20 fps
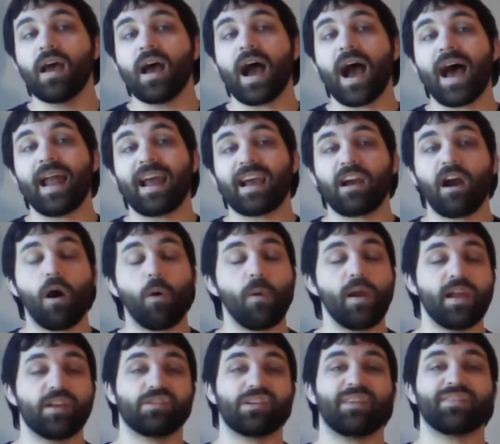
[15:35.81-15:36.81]
and I can't wait
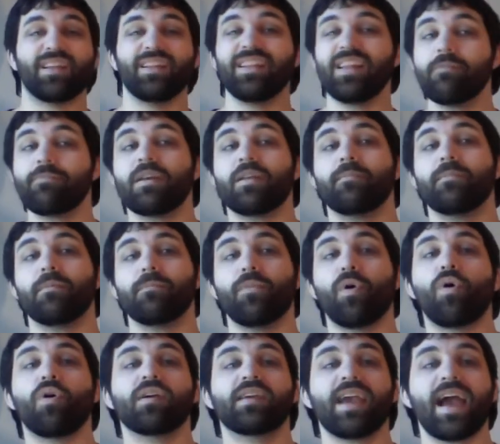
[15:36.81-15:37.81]
to draft a little bit
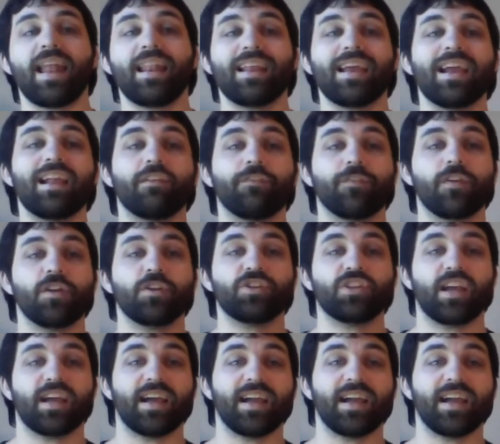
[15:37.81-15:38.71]
more again in the future.